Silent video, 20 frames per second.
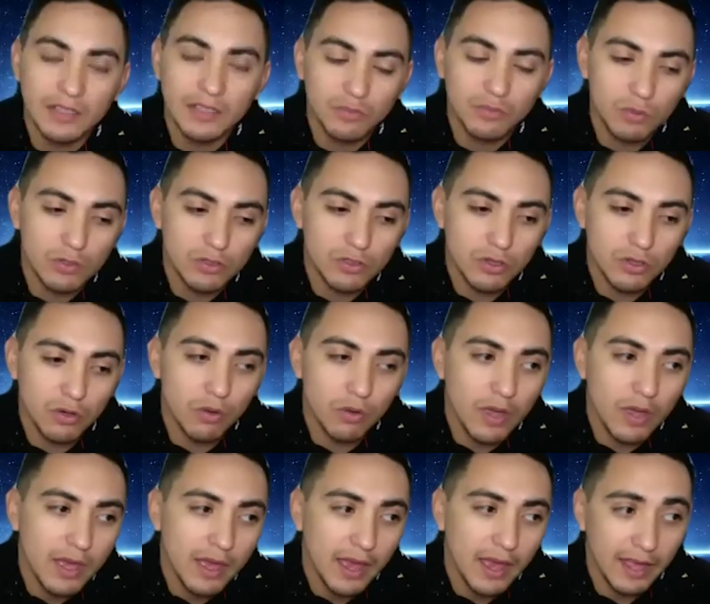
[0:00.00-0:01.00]
Well, so
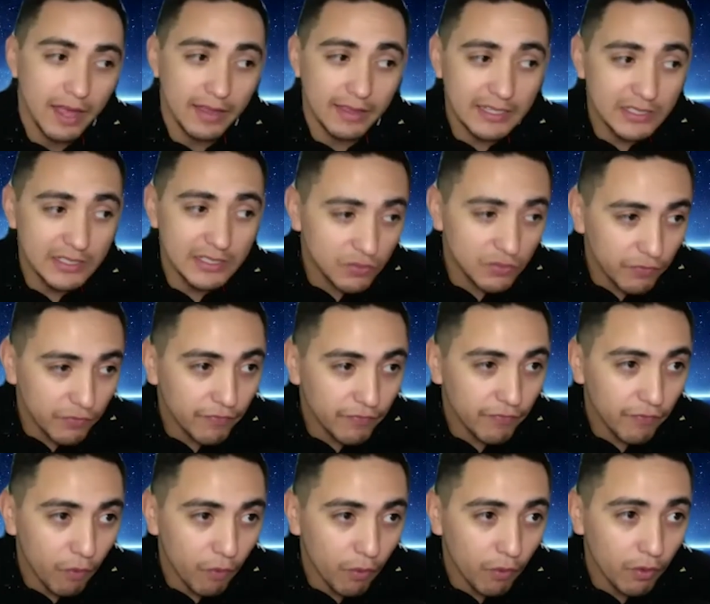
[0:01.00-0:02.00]
at least
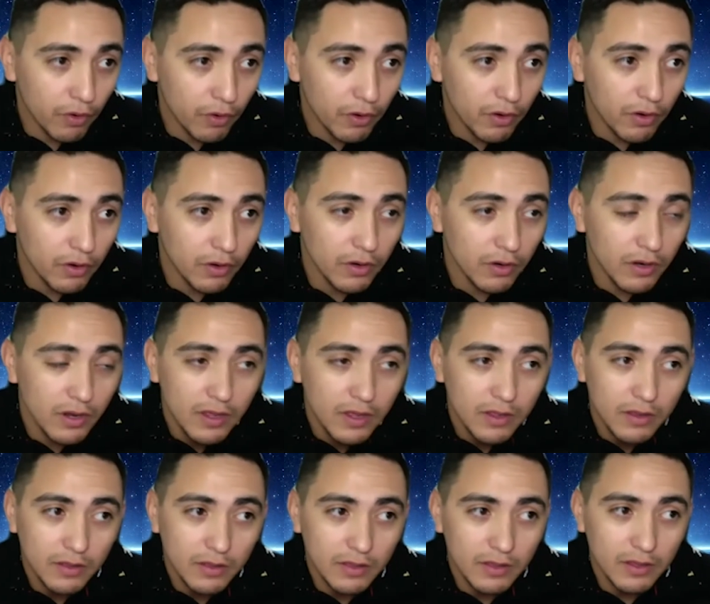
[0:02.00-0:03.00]
for
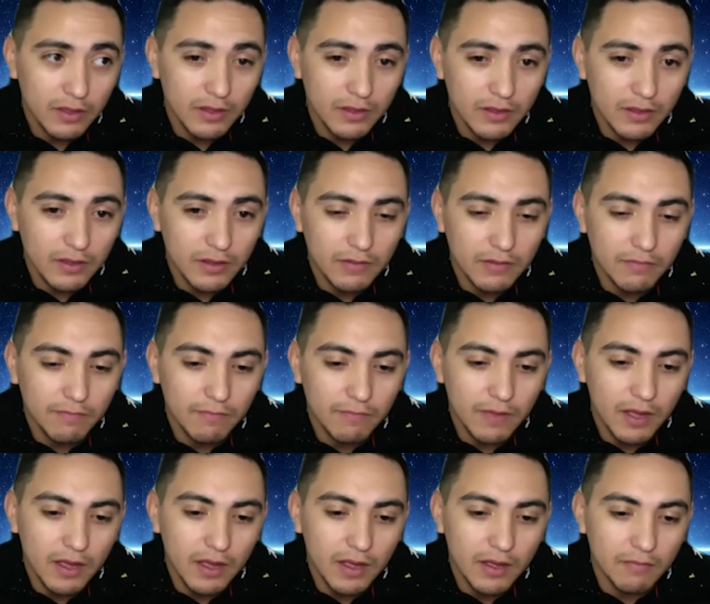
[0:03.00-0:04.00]
the
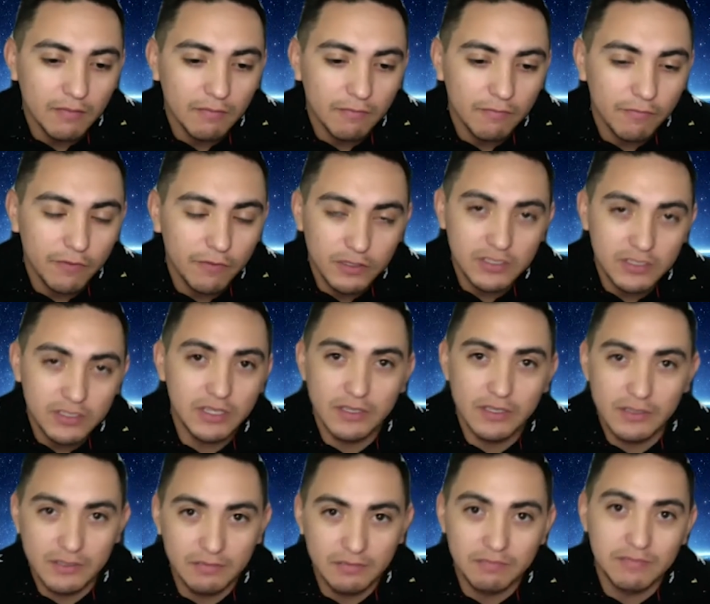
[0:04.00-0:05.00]

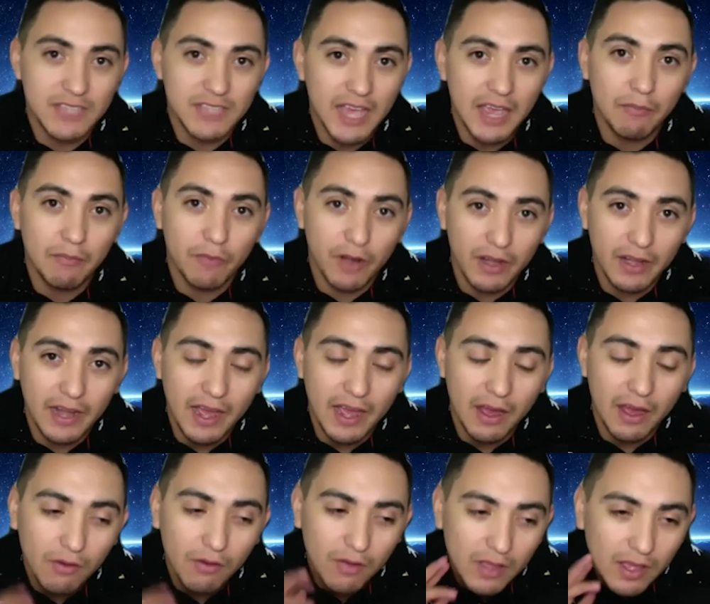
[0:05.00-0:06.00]
foreseen time right
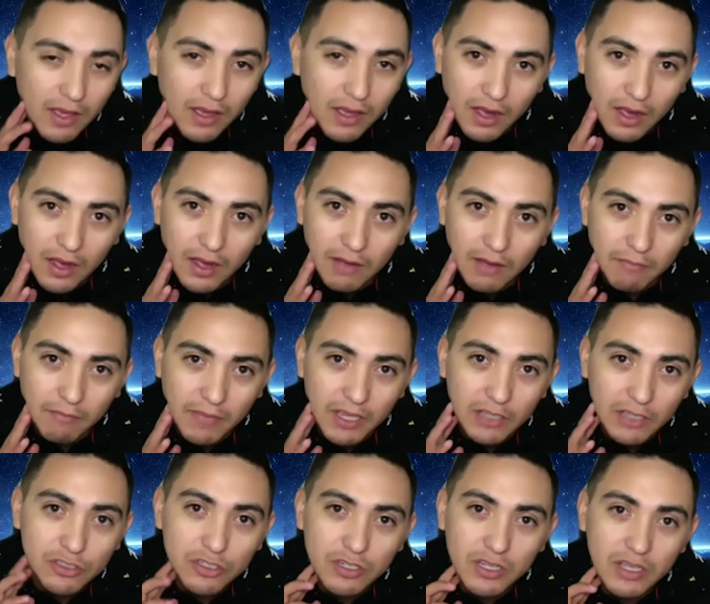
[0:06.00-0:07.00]
now,
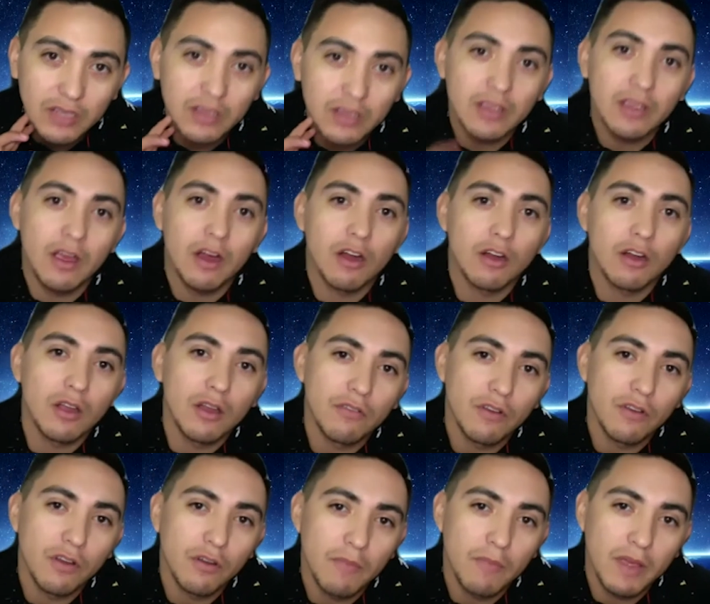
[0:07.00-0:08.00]
yesterday our
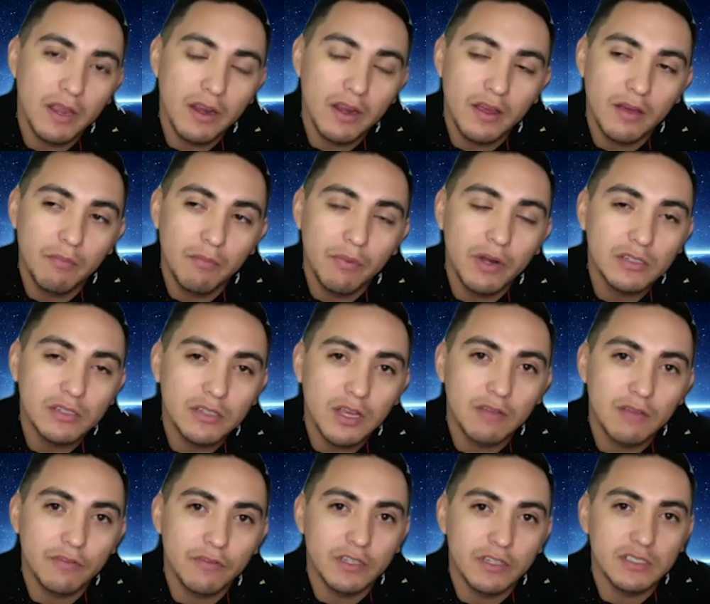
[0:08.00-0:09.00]
governor made a press
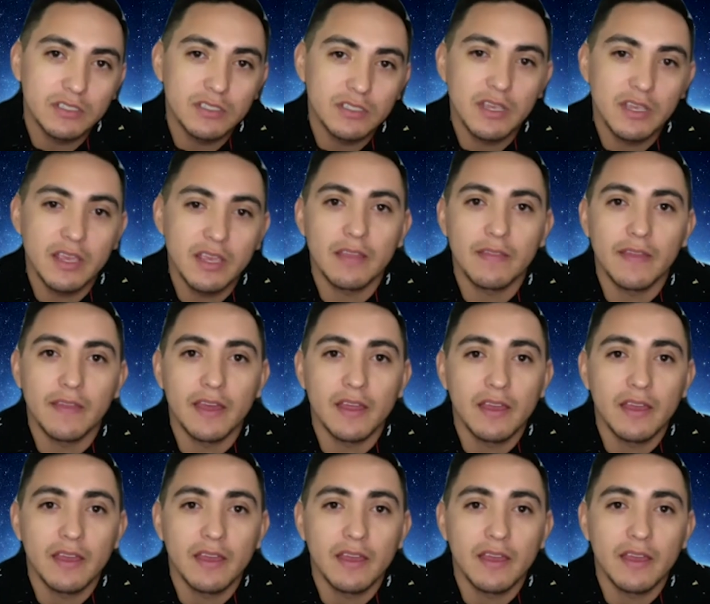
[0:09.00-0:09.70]
conference saying that,